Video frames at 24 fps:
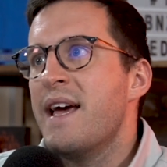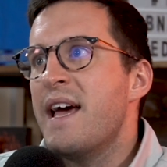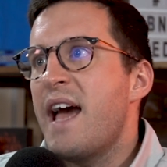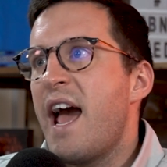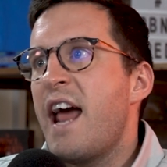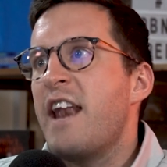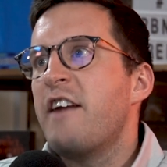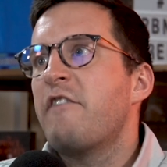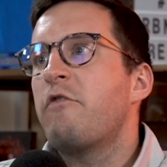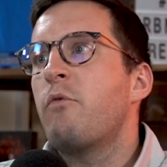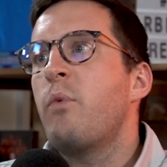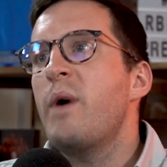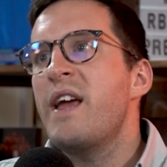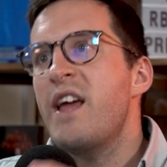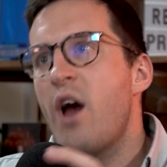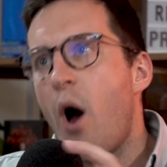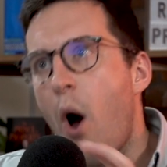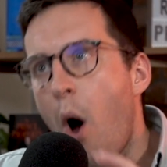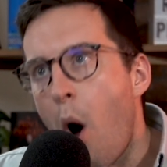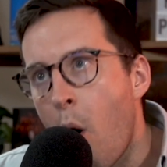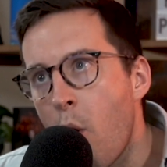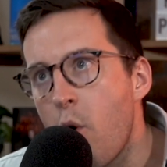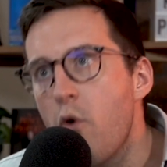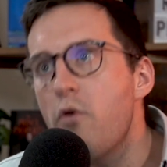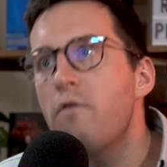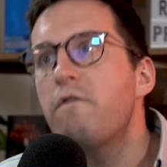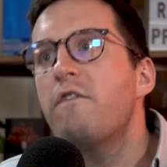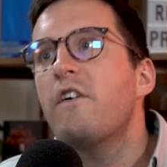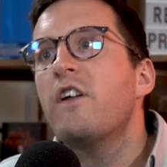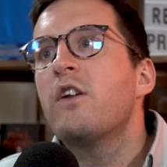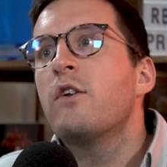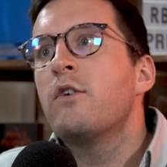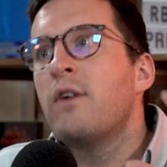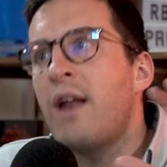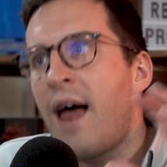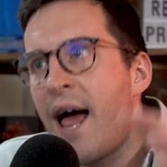And if we
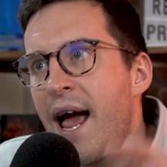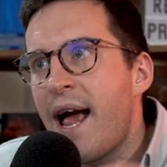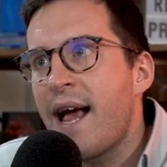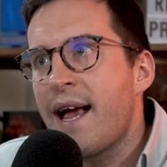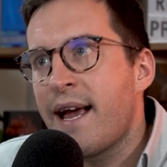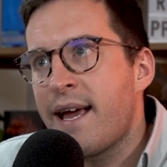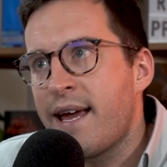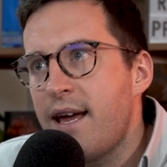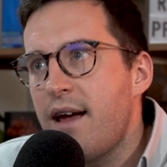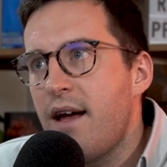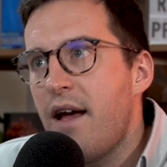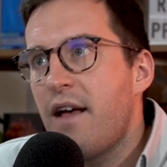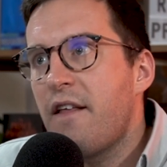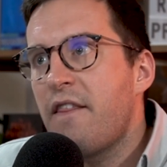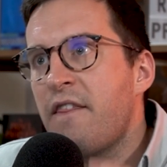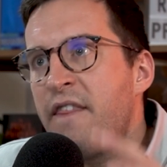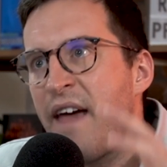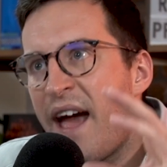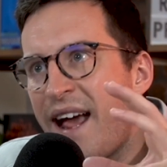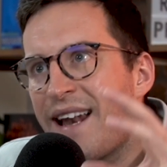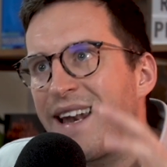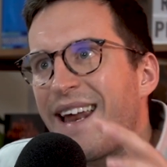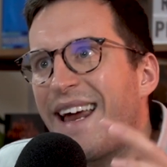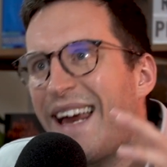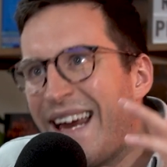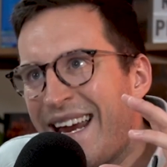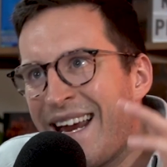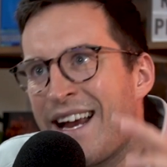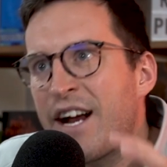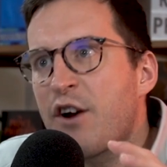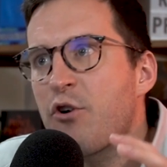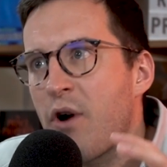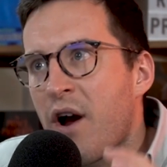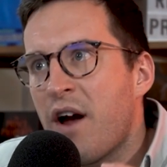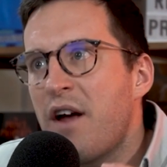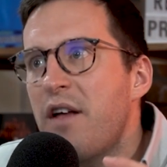overlay that
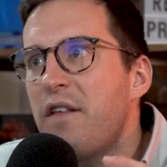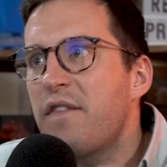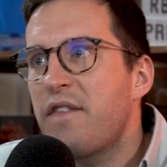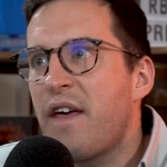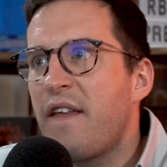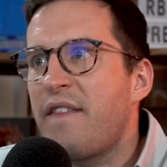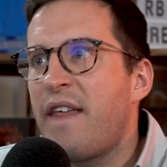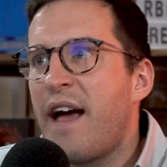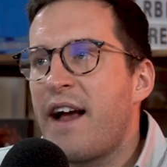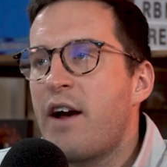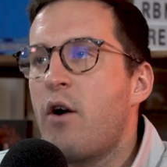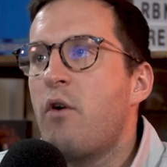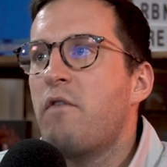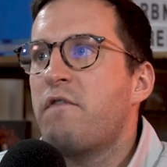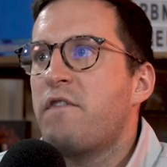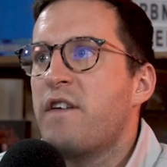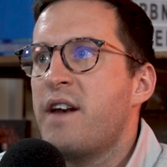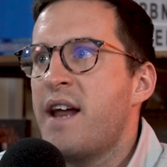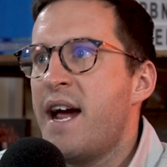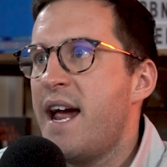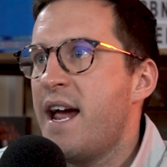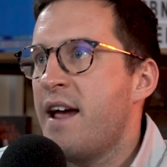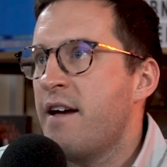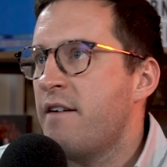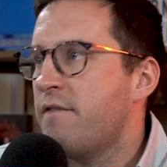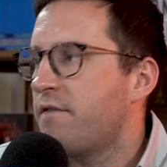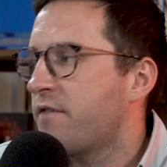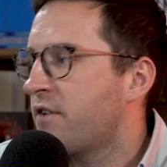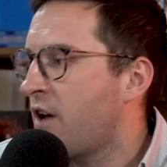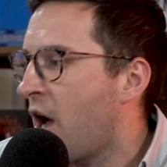error that they often have,